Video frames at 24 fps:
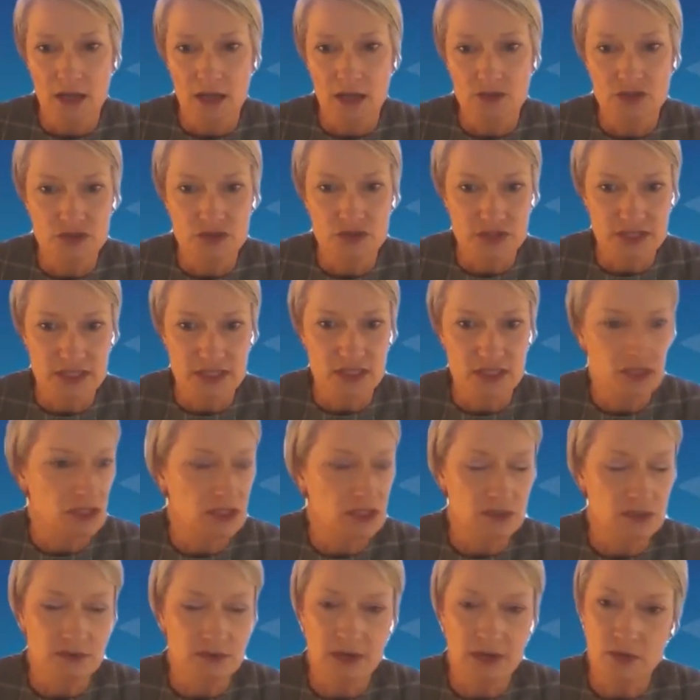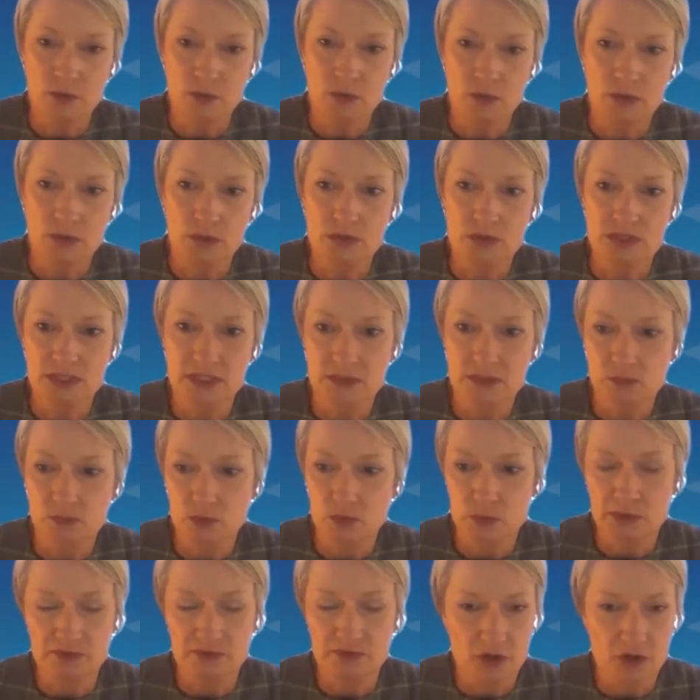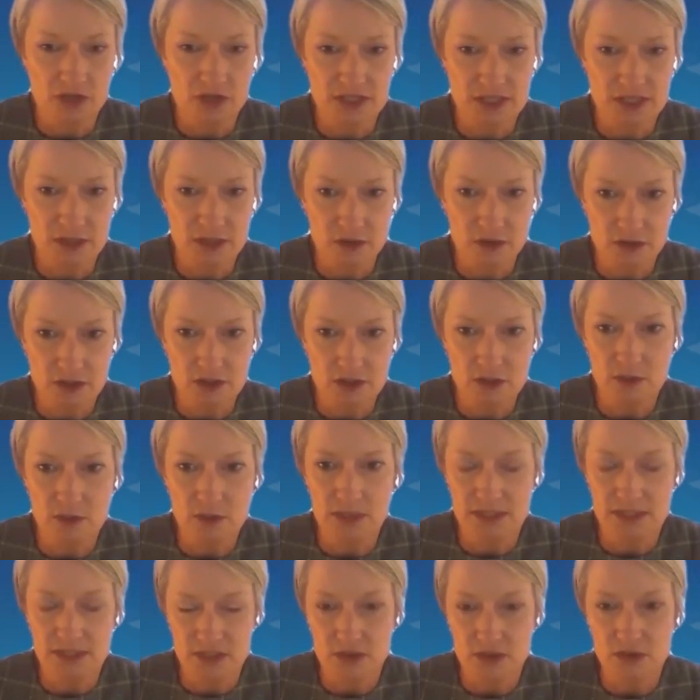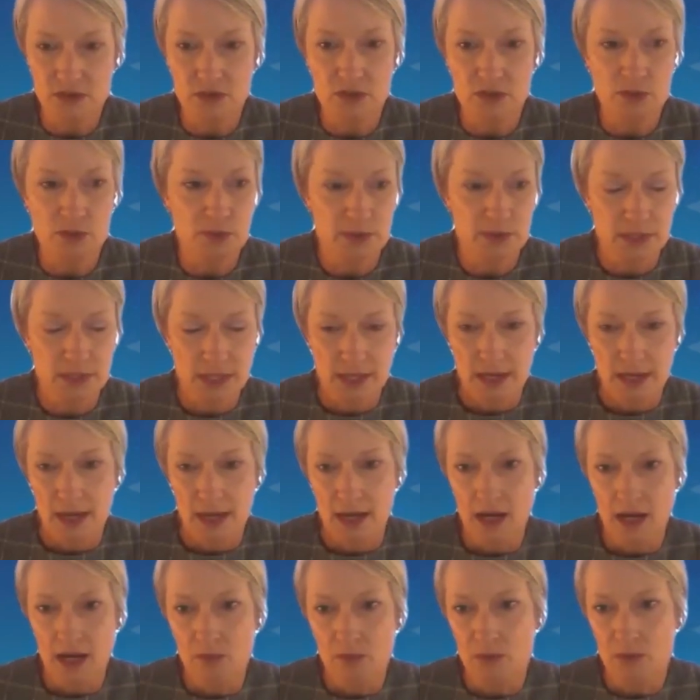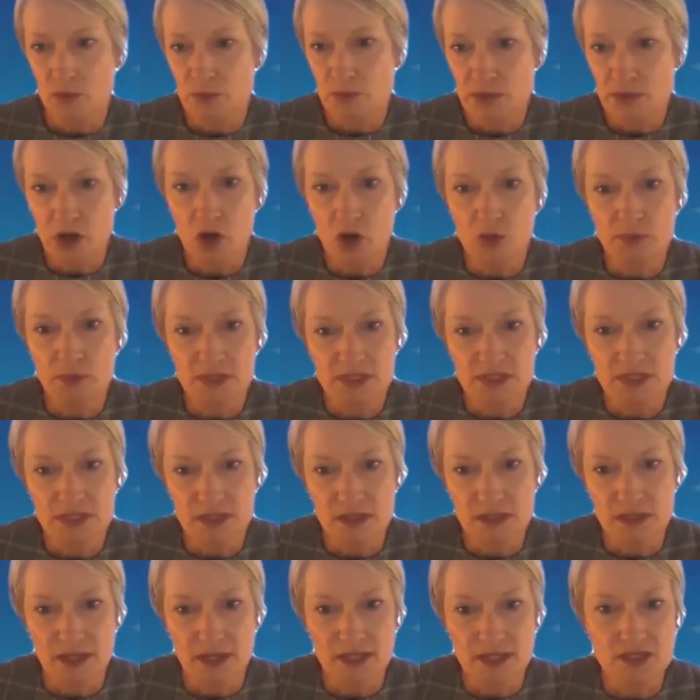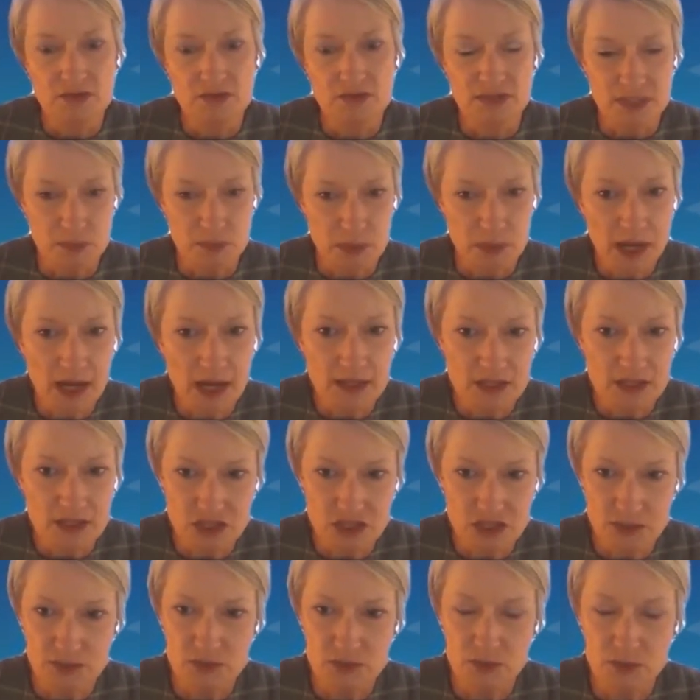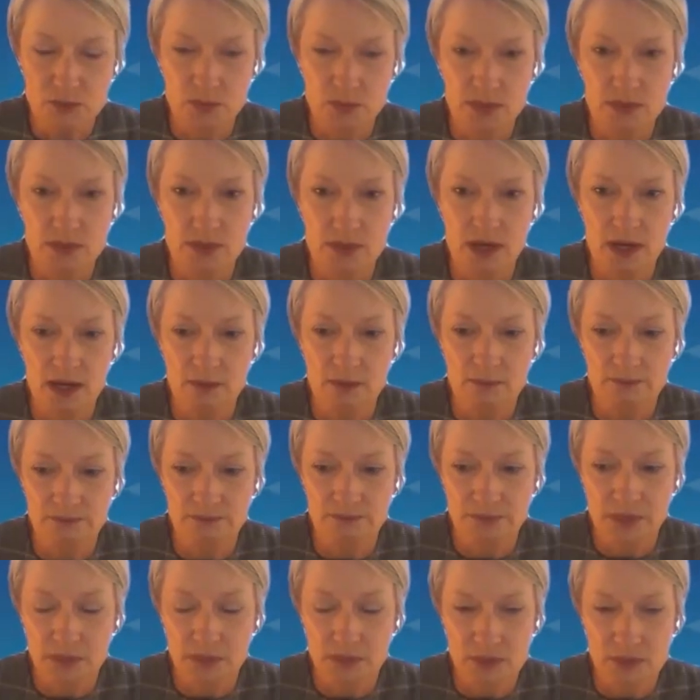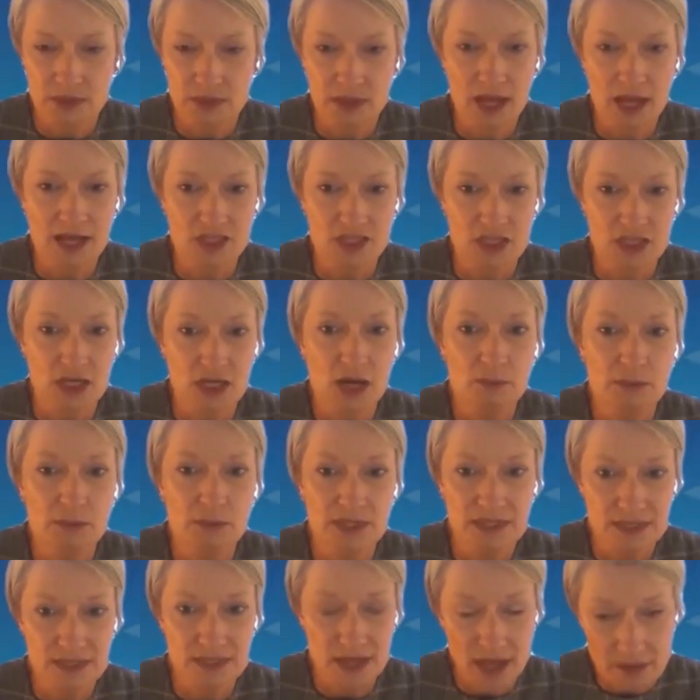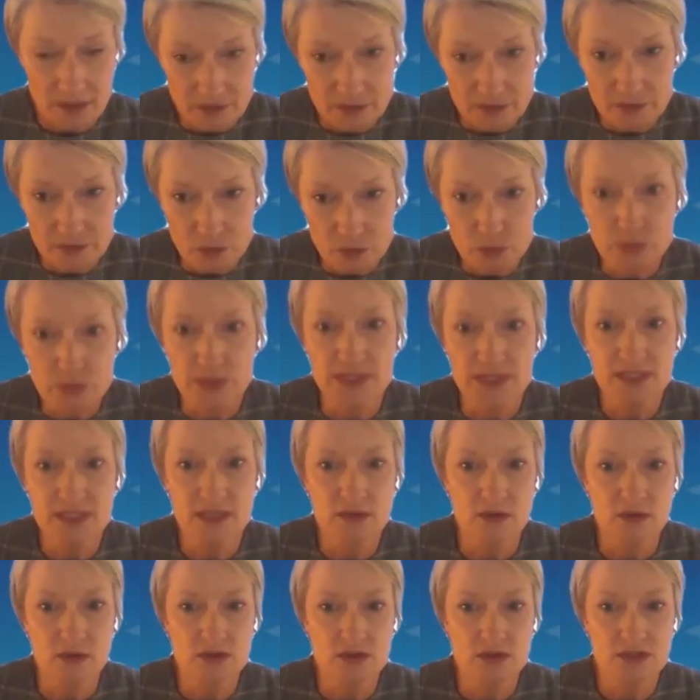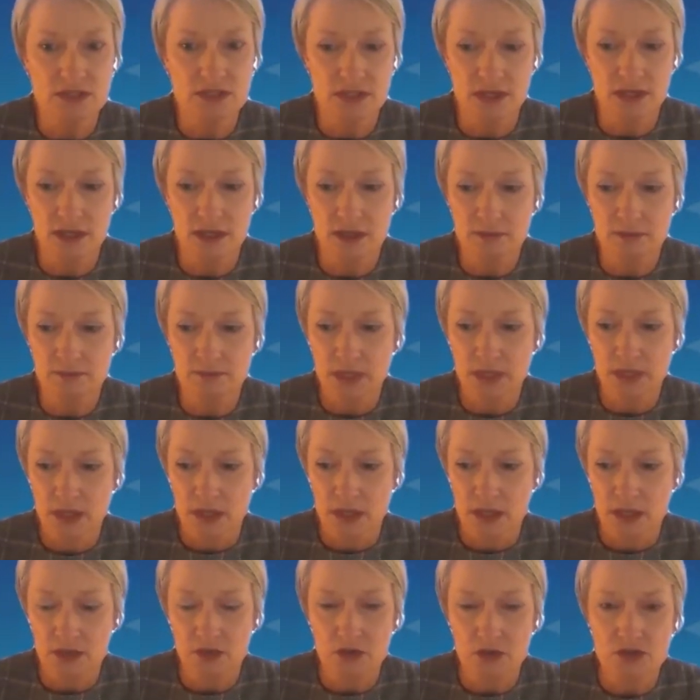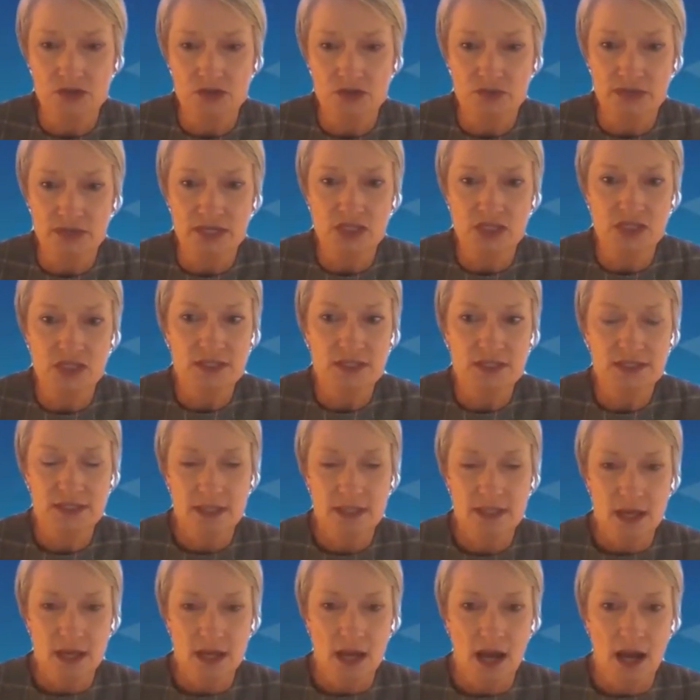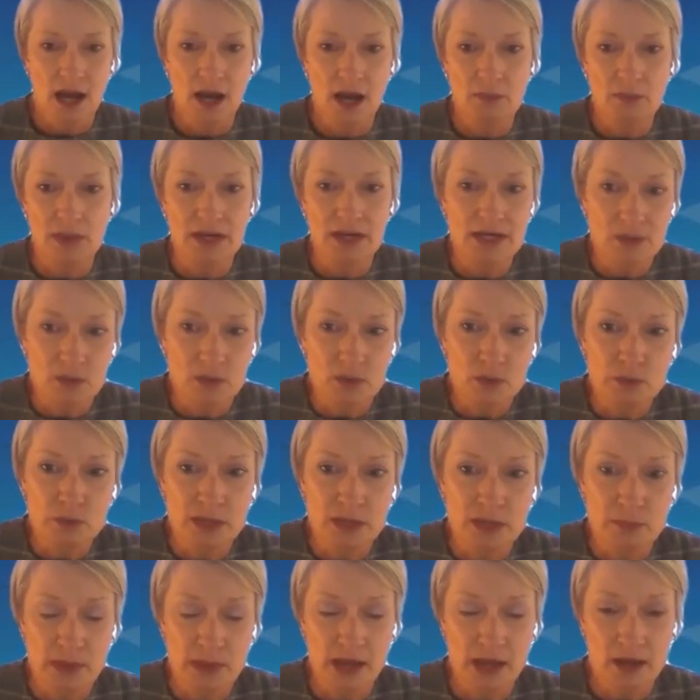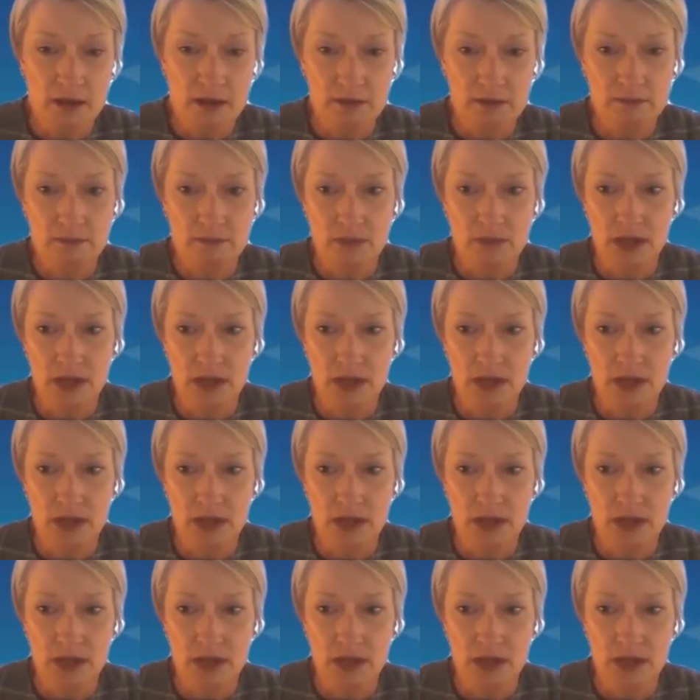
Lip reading: jurisdictions around the world. And we'll be focusing on the US and Europe. We would be hoping to enter into partnerships with larger companies that have a footprint in those regions, and it will be about